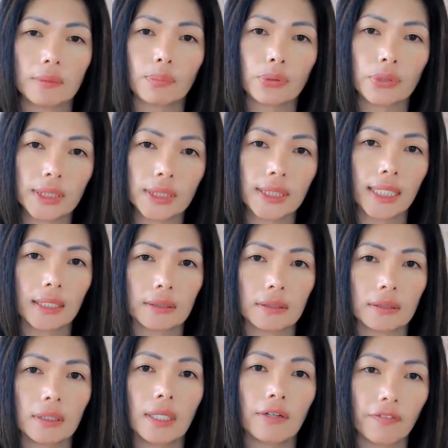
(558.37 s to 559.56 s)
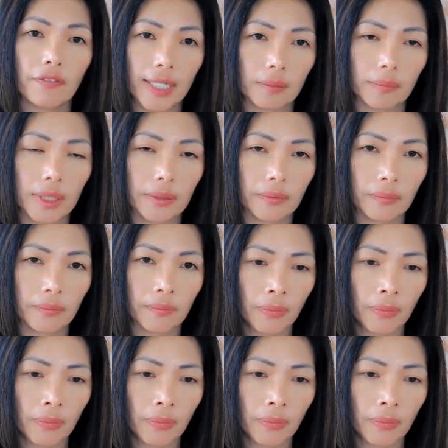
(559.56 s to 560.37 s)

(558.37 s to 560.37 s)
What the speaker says: prenatal vitamin.